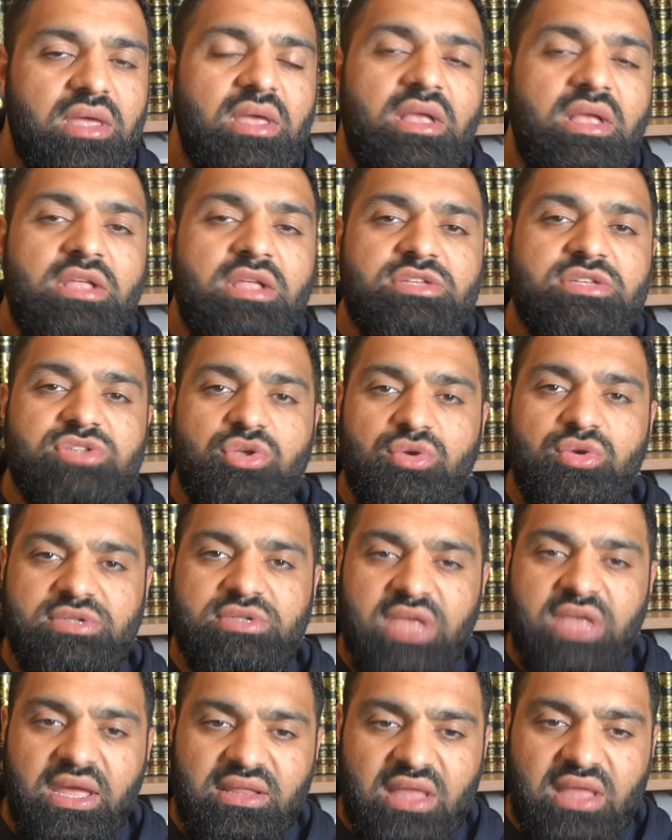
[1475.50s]
So you
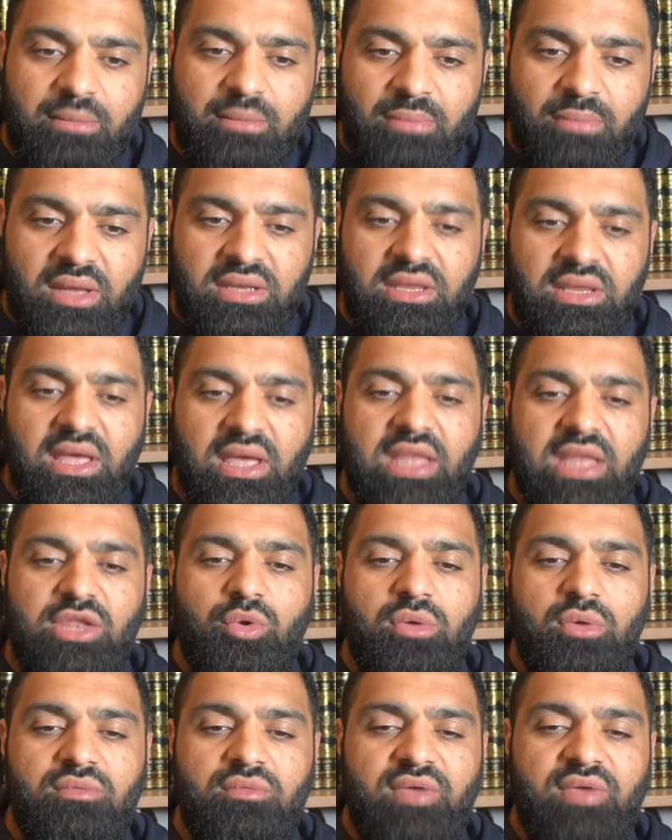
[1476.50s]
take that money and
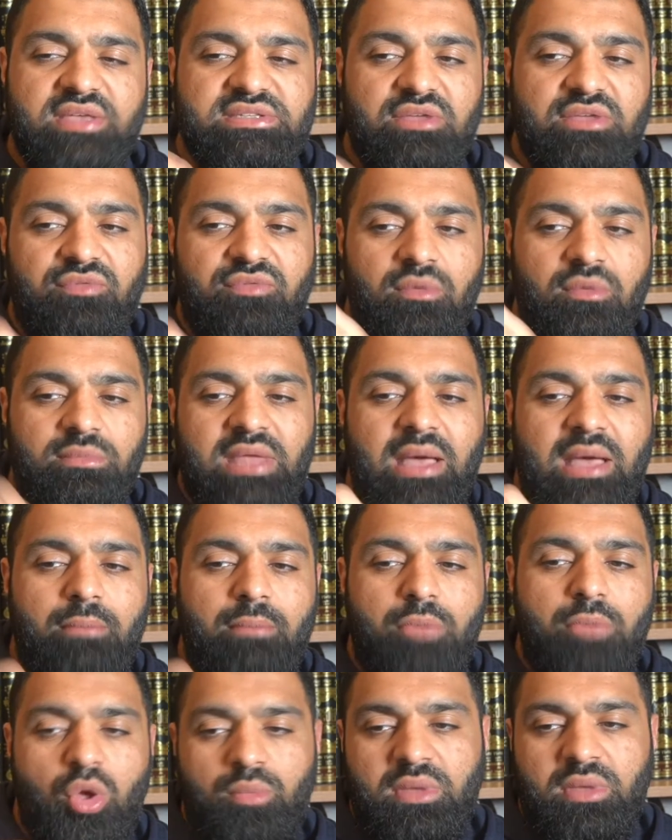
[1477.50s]
you invest it from that
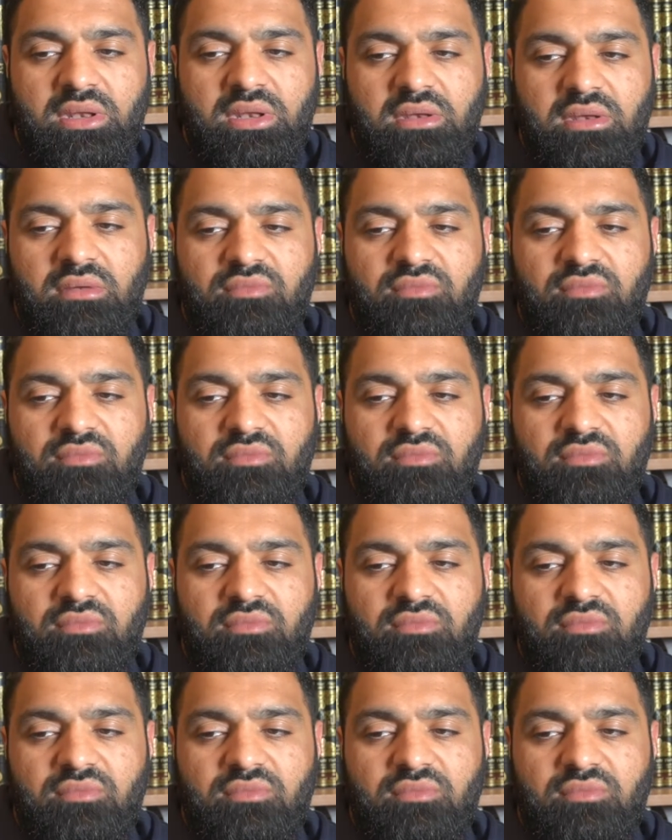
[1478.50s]
moment.